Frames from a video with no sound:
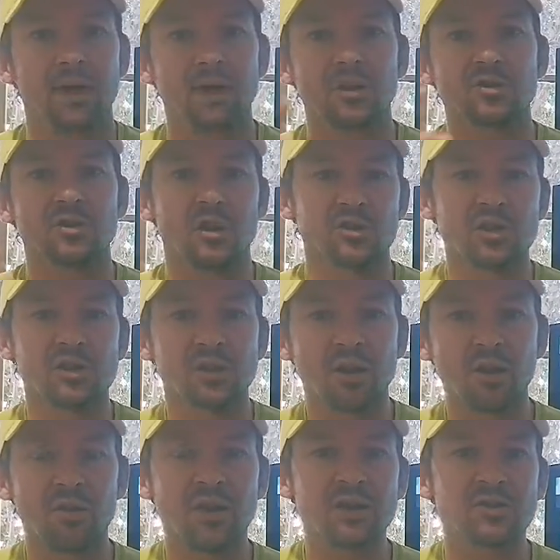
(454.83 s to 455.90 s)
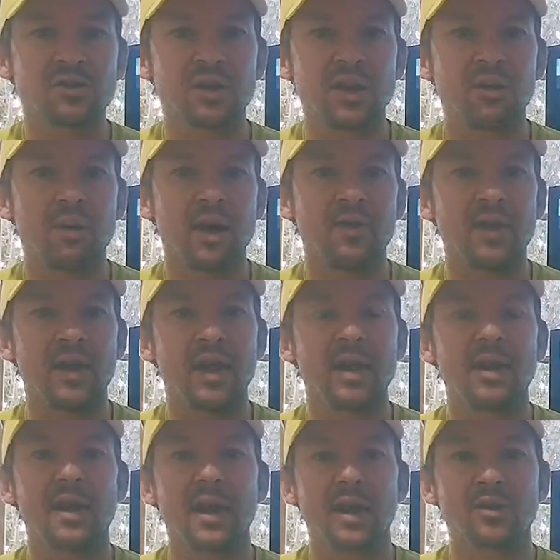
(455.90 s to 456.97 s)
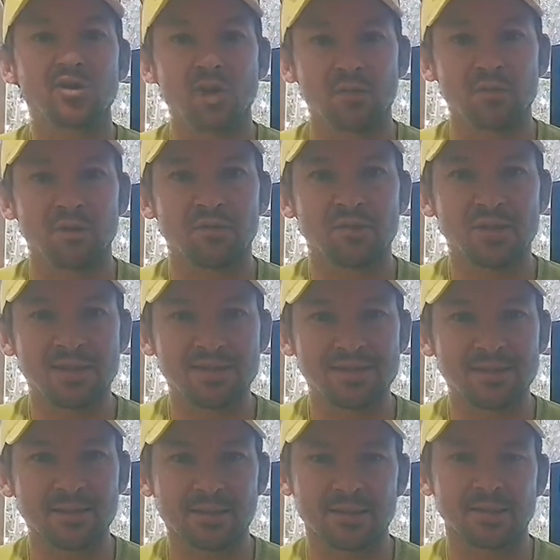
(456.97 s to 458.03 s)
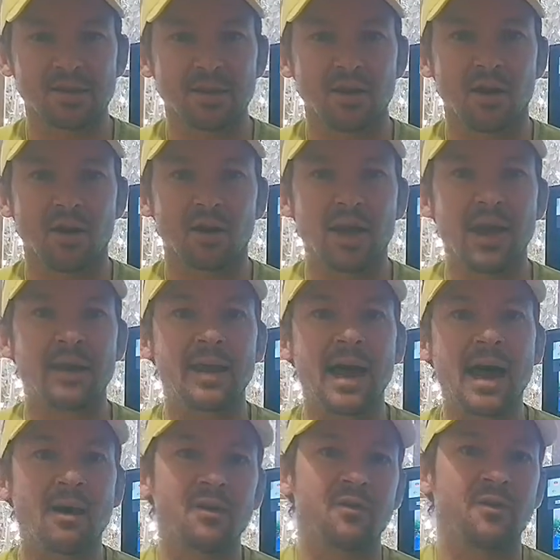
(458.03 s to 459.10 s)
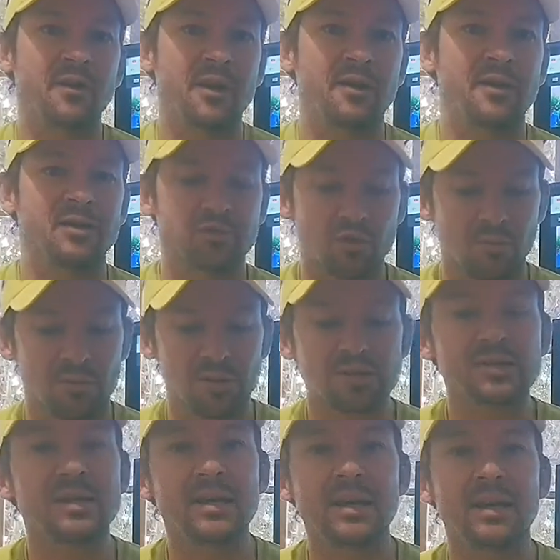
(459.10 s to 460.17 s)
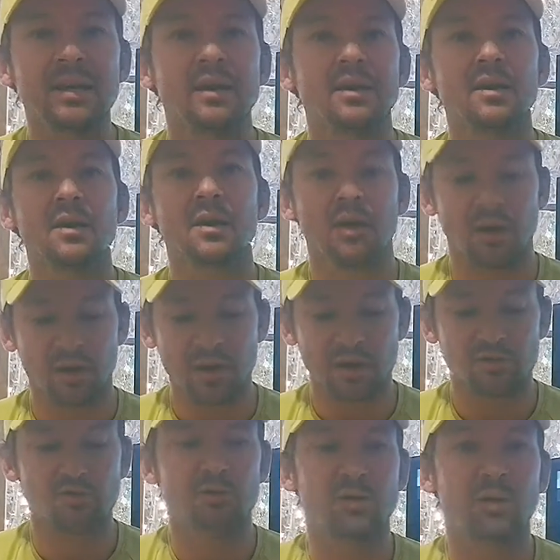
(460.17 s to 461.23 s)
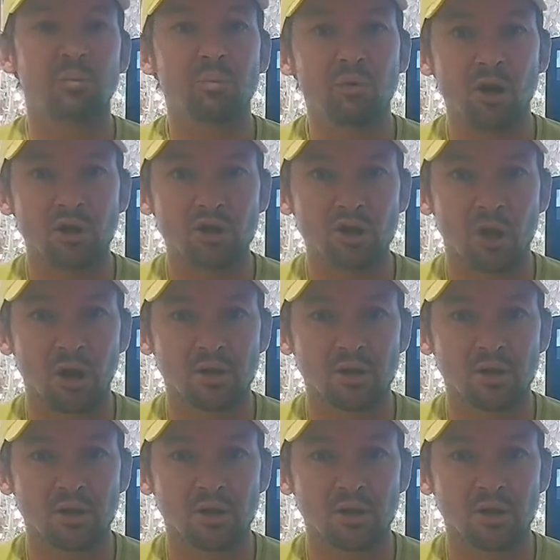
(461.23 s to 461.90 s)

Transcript: Okay, so just little things to think about there in terms of distance, okay, and how it varies from the tee, okay, to the approach